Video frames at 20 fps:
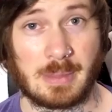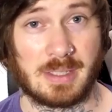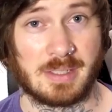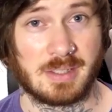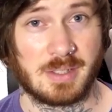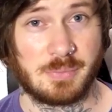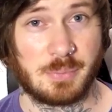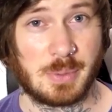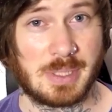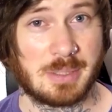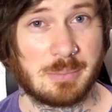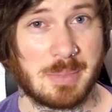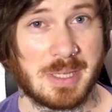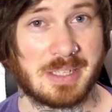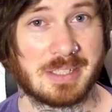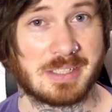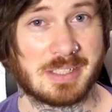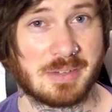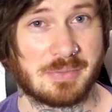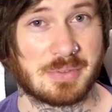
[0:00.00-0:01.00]
And if we can make
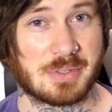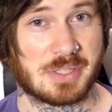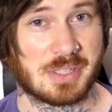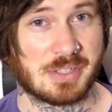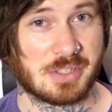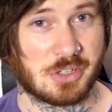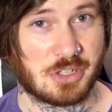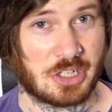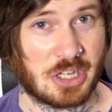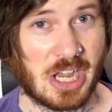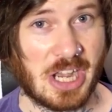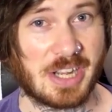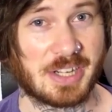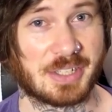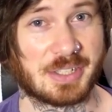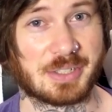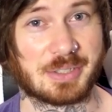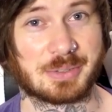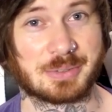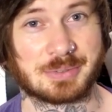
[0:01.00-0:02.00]
a difference in
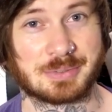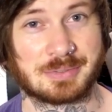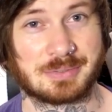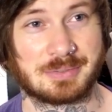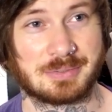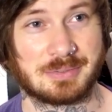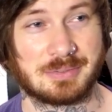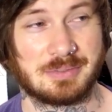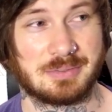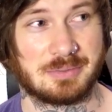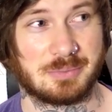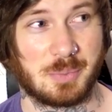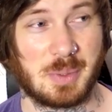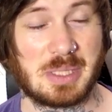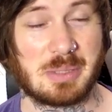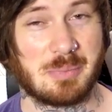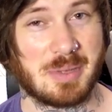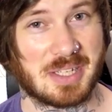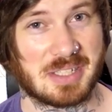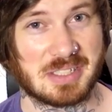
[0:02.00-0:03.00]
Chicago, we
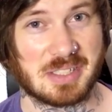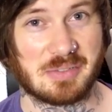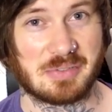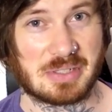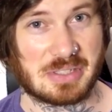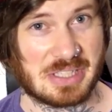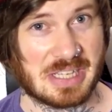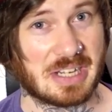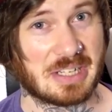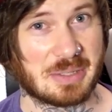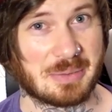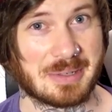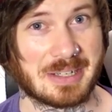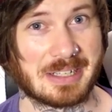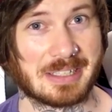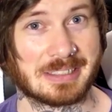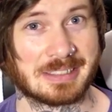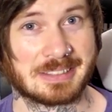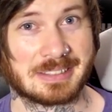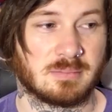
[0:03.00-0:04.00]
can make a difference
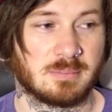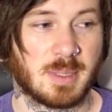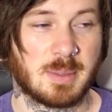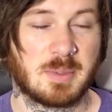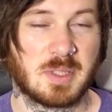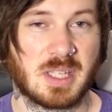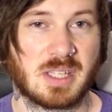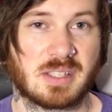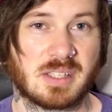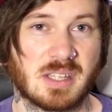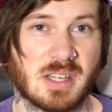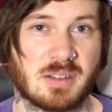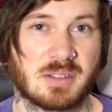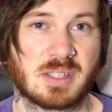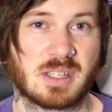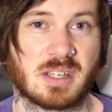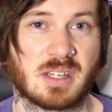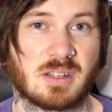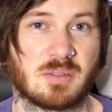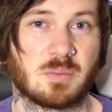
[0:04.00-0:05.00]
anywhere. Maybe like
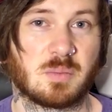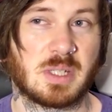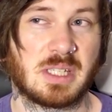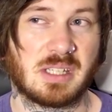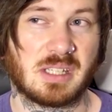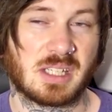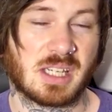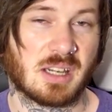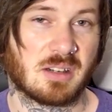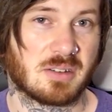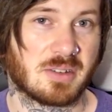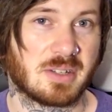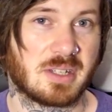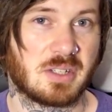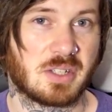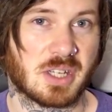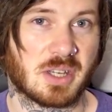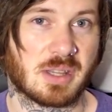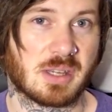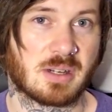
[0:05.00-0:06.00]
Southside, we can count on
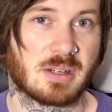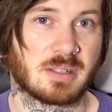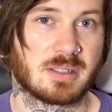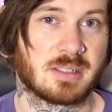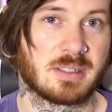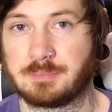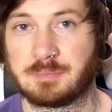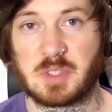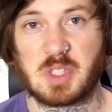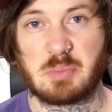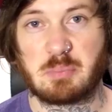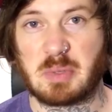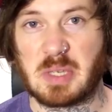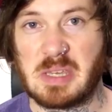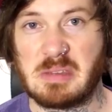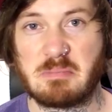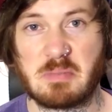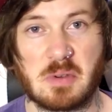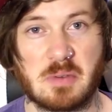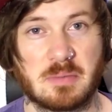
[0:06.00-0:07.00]
each other. Just
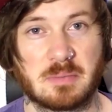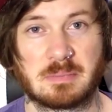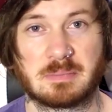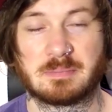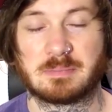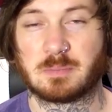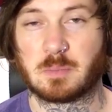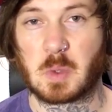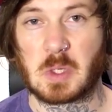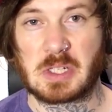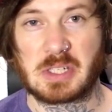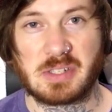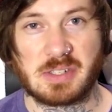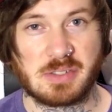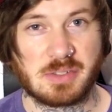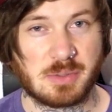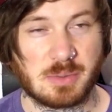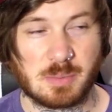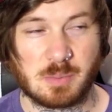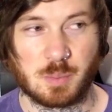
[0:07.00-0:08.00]
people,
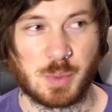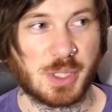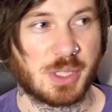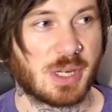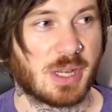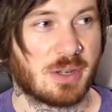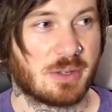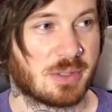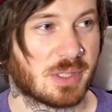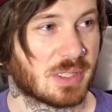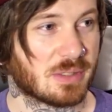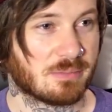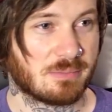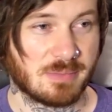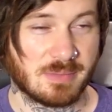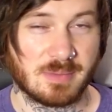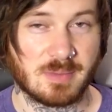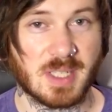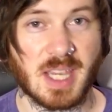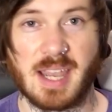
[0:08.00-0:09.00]
workers,
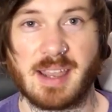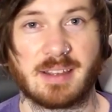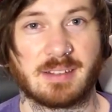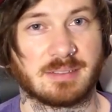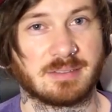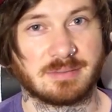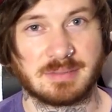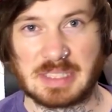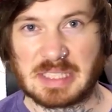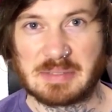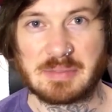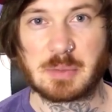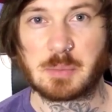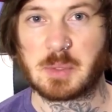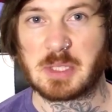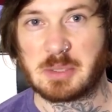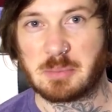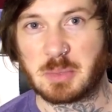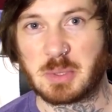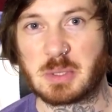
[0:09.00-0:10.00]
weirdos, yeah, even
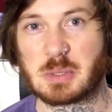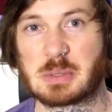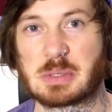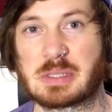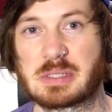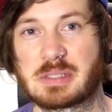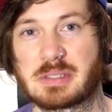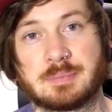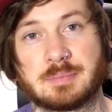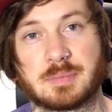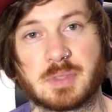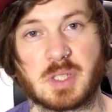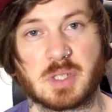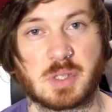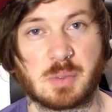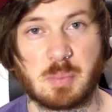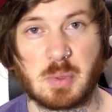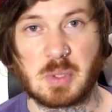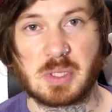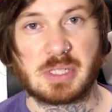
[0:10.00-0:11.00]
weeaboos, to
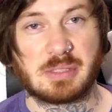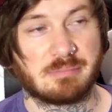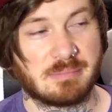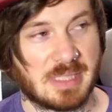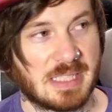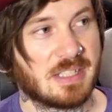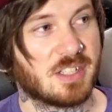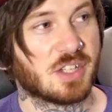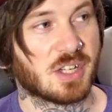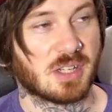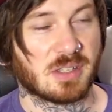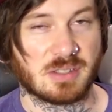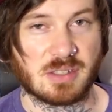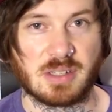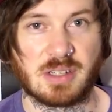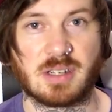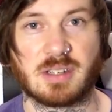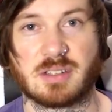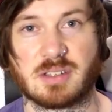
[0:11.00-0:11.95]
support each other and